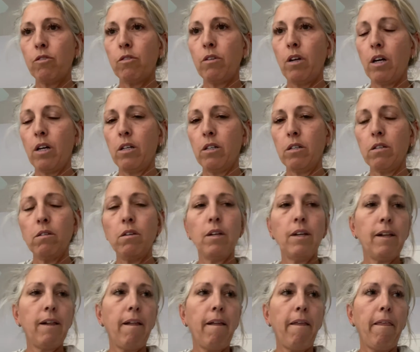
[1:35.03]

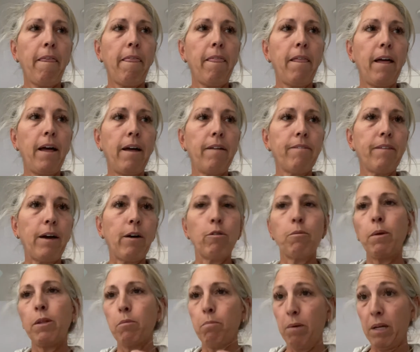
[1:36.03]
That would
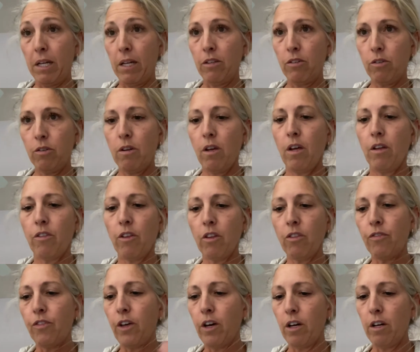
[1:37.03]
be the biggest,
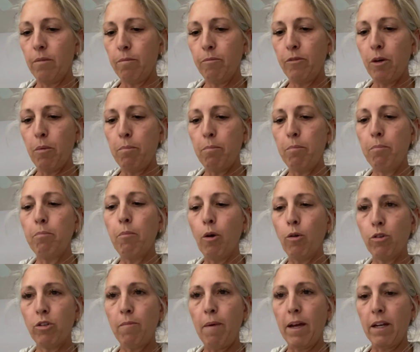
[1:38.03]
the
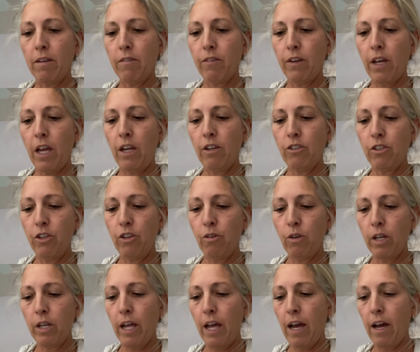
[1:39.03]
most magnification you
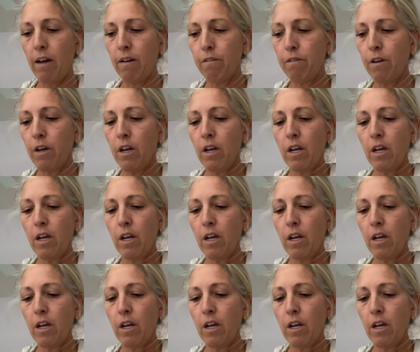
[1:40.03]
can have.